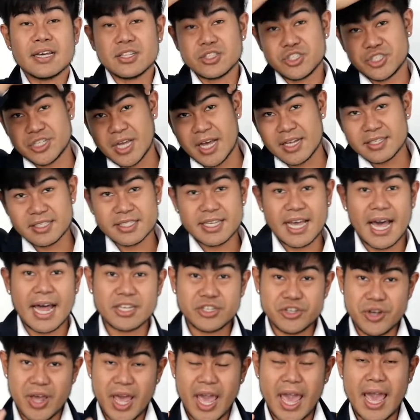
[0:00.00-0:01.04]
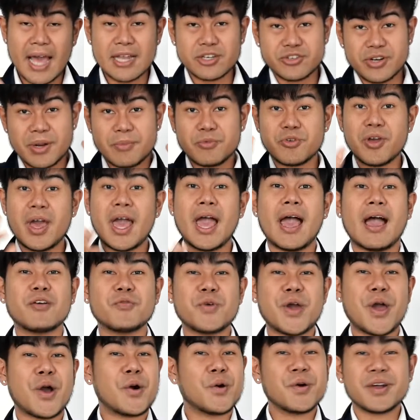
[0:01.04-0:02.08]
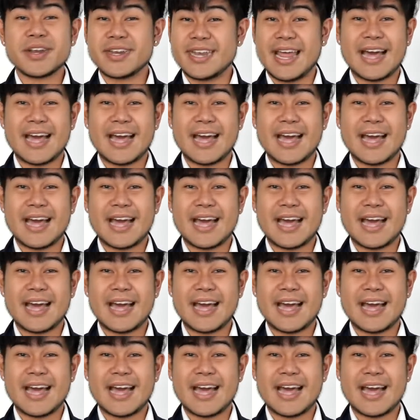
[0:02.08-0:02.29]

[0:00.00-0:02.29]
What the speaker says: Just cut your hair, trim your hair well.